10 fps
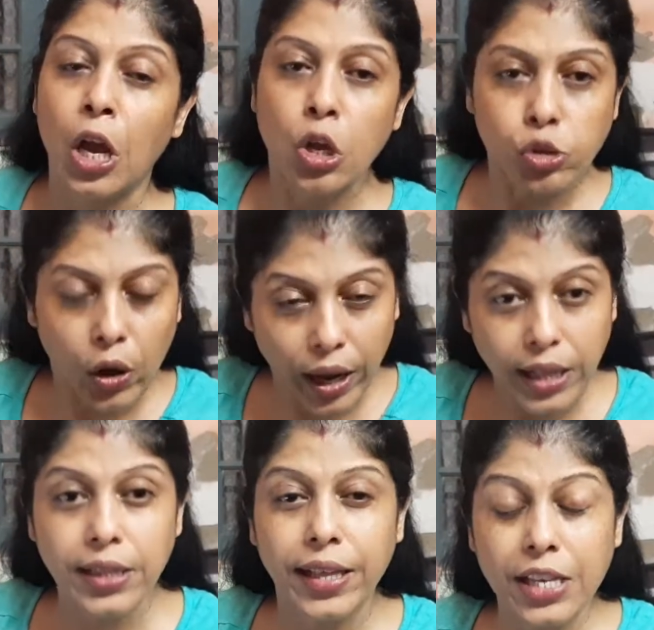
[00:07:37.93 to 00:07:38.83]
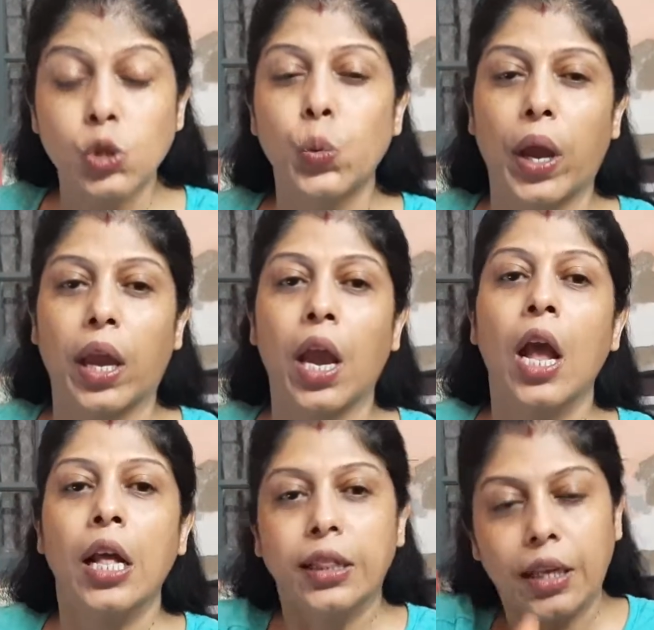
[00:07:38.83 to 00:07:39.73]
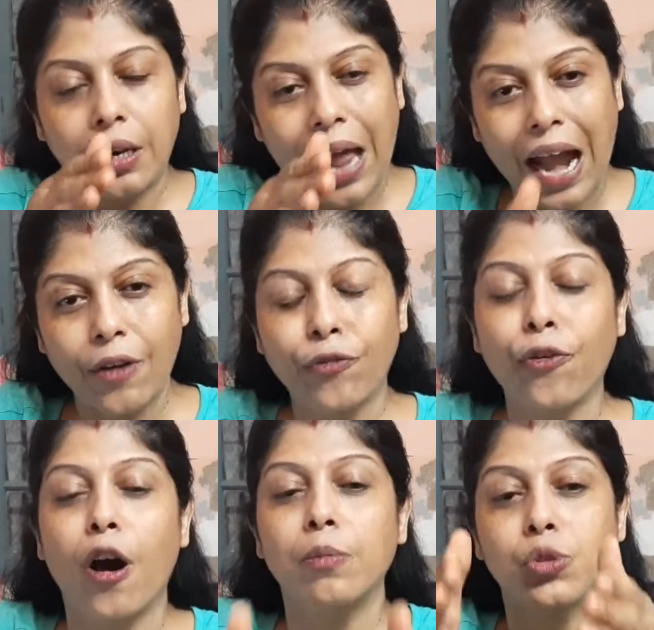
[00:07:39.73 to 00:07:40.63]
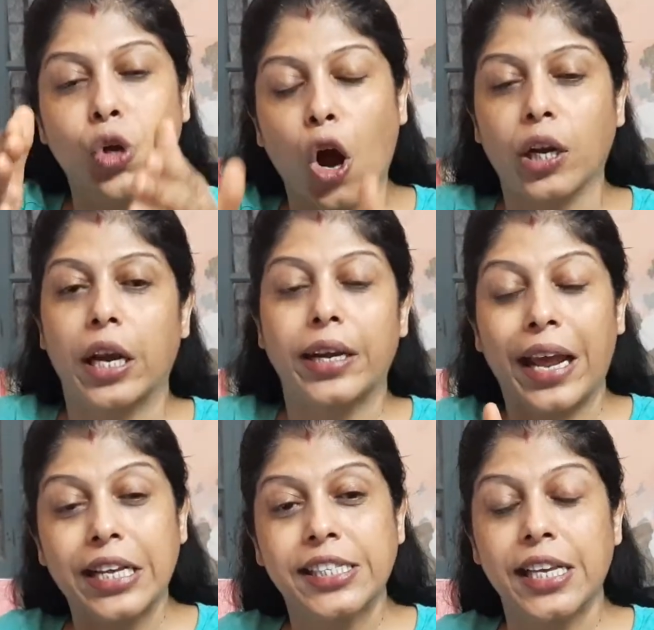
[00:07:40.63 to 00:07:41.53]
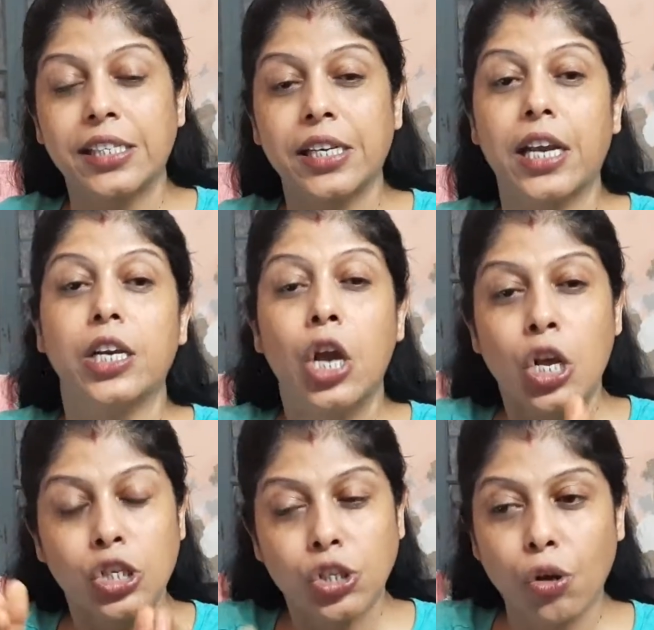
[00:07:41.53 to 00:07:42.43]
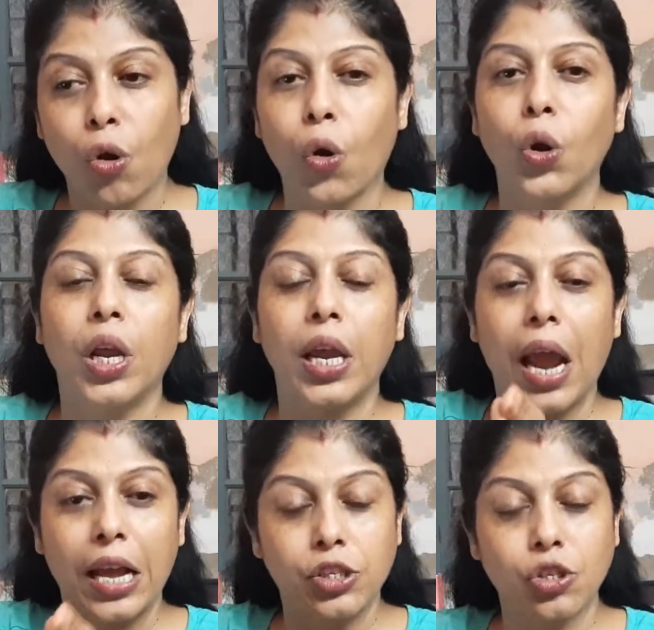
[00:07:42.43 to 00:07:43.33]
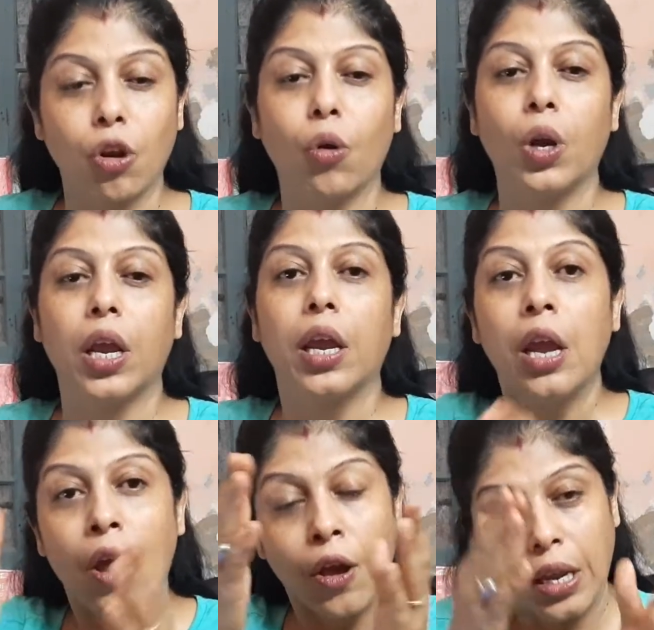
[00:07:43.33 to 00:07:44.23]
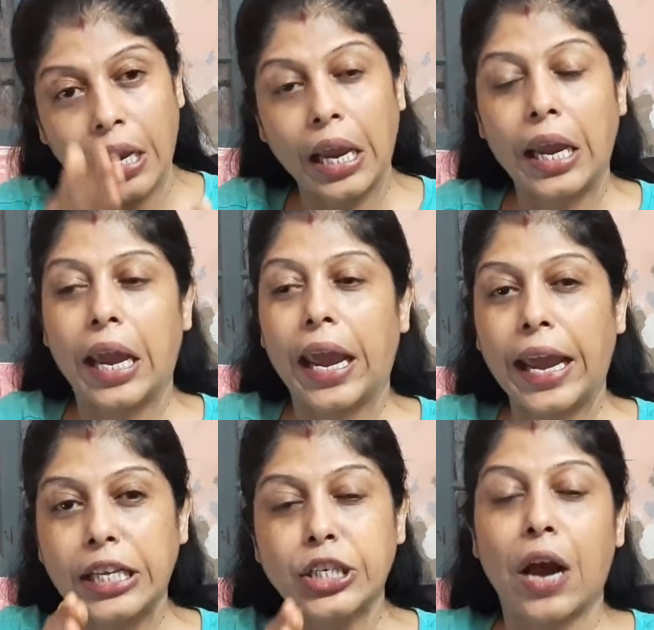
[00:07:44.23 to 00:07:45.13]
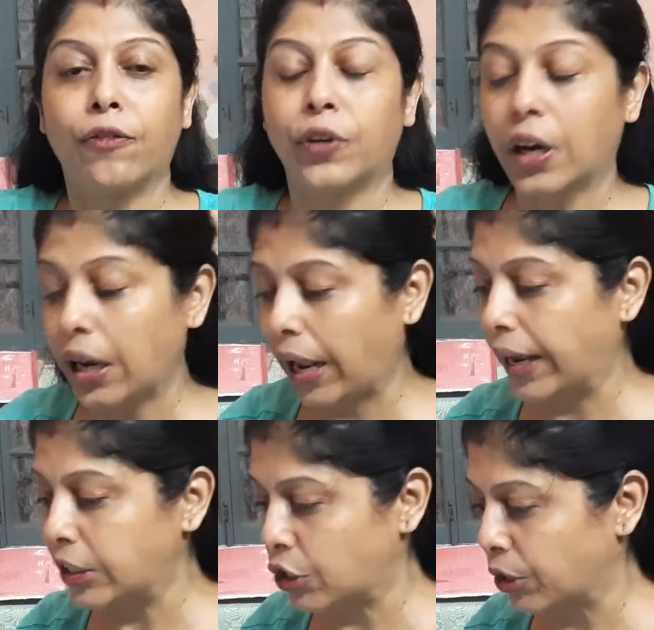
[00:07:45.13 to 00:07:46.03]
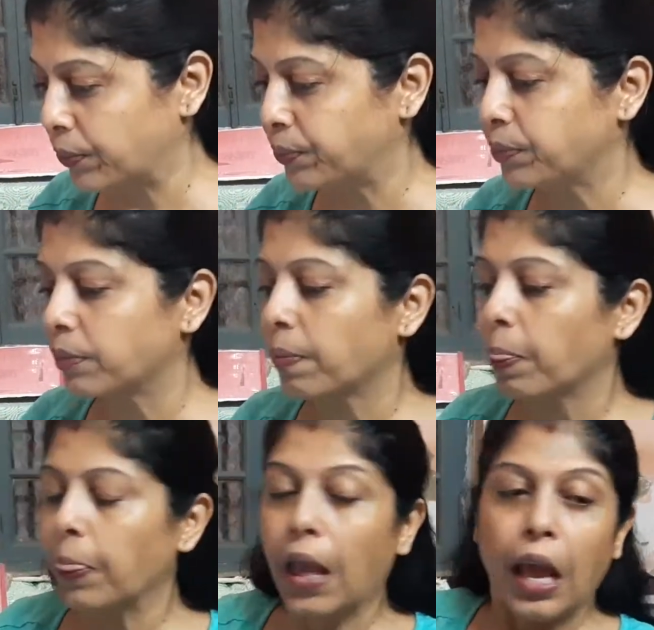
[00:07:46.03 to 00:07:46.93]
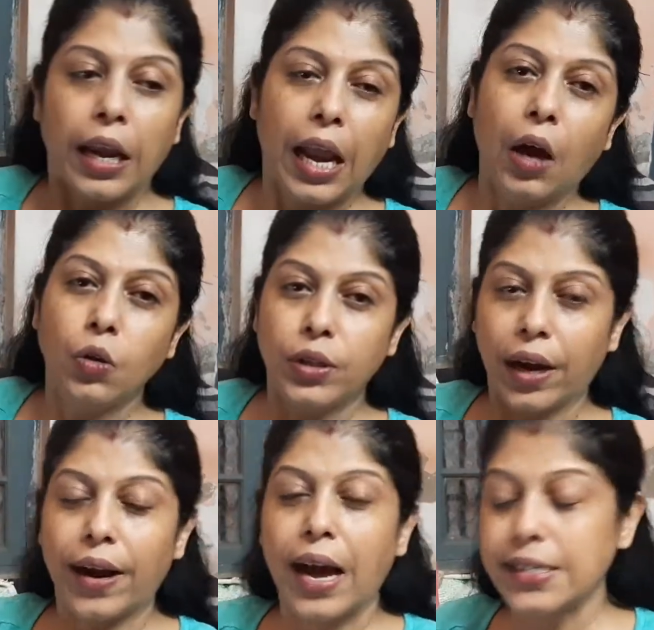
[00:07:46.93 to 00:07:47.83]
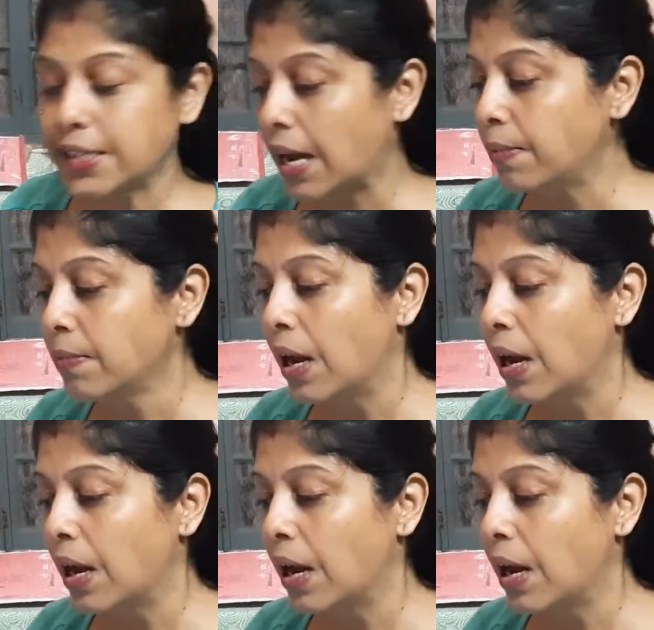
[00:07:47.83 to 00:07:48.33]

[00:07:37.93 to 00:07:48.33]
So in this way the landforms got it existent slowly and slowly, age after age. Now there are some